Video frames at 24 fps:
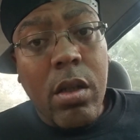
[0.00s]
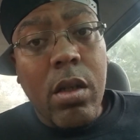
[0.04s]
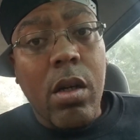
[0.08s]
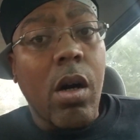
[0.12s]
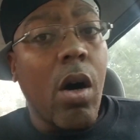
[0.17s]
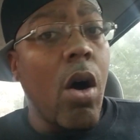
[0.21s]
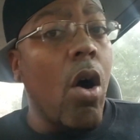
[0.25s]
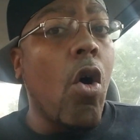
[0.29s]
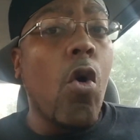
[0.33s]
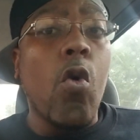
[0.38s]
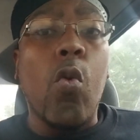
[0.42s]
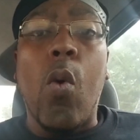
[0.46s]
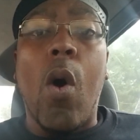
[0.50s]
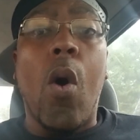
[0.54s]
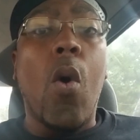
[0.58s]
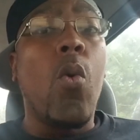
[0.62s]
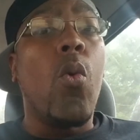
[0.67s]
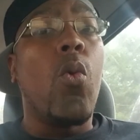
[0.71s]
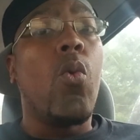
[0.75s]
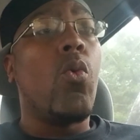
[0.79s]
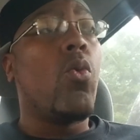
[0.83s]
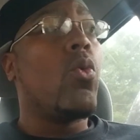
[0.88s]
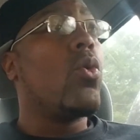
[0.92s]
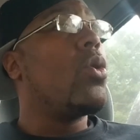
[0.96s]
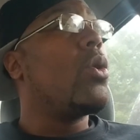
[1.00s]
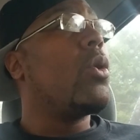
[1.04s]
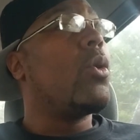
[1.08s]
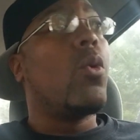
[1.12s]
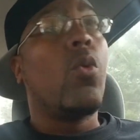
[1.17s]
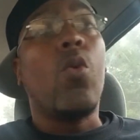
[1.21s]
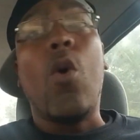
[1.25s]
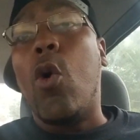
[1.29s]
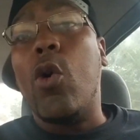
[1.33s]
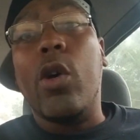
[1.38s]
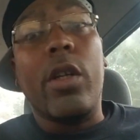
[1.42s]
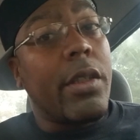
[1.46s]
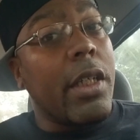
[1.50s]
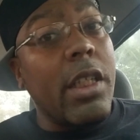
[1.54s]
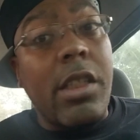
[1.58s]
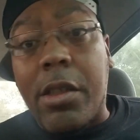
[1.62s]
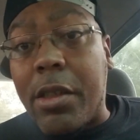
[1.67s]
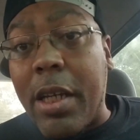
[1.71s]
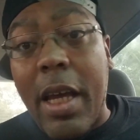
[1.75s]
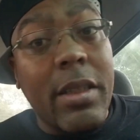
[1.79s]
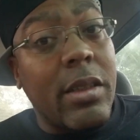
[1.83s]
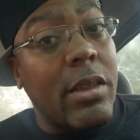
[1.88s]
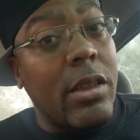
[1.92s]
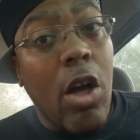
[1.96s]
Oh, whoa. Whoa. This
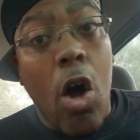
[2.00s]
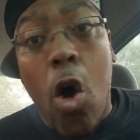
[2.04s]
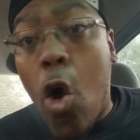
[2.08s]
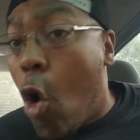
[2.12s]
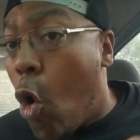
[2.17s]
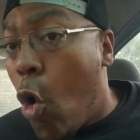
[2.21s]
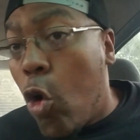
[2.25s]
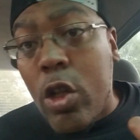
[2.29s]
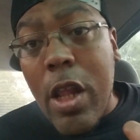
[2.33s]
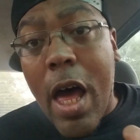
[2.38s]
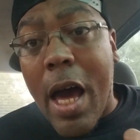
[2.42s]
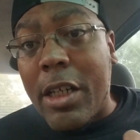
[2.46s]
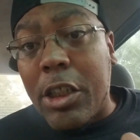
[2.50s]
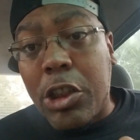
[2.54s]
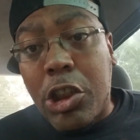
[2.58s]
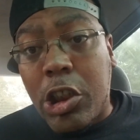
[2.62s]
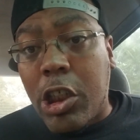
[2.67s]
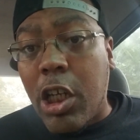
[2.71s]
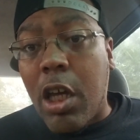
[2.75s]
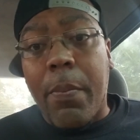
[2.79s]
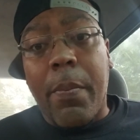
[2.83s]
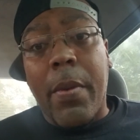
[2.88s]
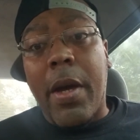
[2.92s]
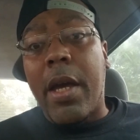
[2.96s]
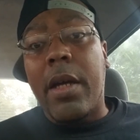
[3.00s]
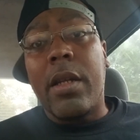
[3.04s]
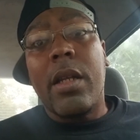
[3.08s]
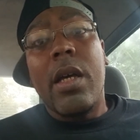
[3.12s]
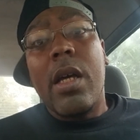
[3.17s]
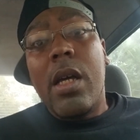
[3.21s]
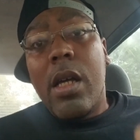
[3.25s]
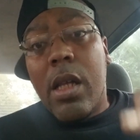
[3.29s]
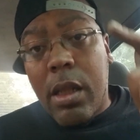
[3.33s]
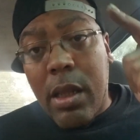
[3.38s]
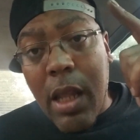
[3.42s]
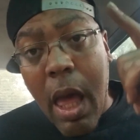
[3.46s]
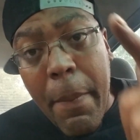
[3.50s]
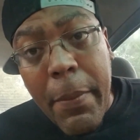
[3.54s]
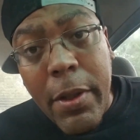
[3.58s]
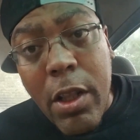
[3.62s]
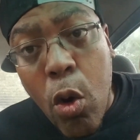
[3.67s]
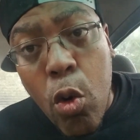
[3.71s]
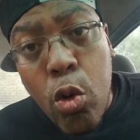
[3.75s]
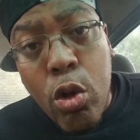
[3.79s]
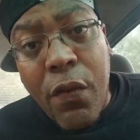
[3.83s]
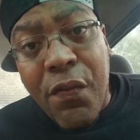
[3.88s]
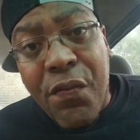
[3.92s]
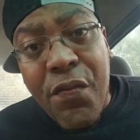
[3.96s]
changes a whole lot of shit, man. Let me
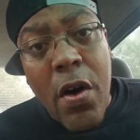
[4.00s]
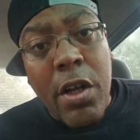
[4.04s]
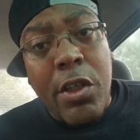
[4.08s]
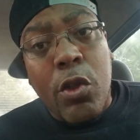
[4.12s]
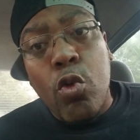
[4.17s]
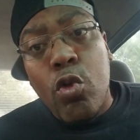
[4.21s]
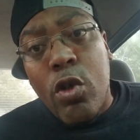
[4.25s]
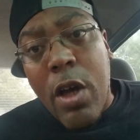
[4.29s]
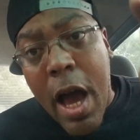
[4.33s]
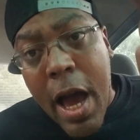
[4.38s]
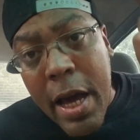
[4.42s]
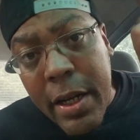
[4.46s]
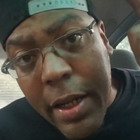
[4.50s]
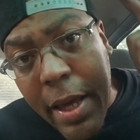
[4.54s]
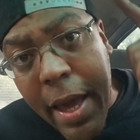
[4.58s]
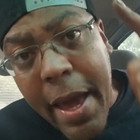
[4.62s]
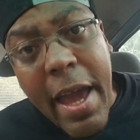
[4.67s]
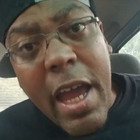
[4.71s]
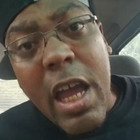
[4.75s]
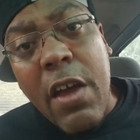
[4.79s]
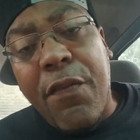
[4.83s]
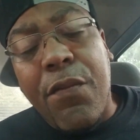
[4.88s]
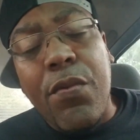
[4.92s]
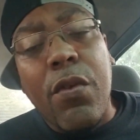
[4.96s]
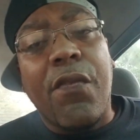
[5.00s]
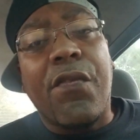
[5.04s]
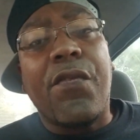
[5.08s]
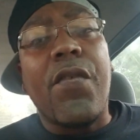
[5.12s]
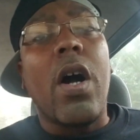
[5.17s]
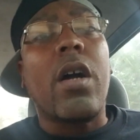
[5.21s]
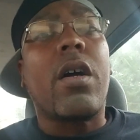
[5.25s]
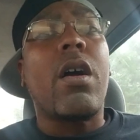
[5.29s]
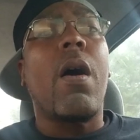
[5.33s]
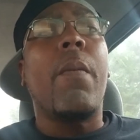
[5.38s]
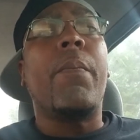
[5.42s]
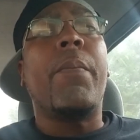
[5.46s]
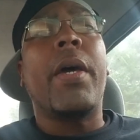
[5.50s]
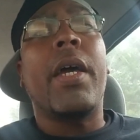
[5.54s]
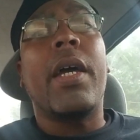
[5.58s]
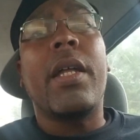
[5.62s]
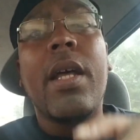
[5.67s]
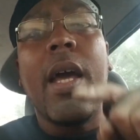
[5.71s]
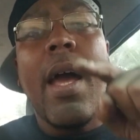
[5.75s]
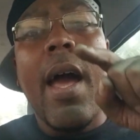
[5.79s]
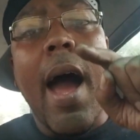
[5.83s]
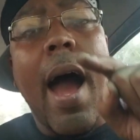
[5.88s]
know who the fuck you got A from the fuck up, man.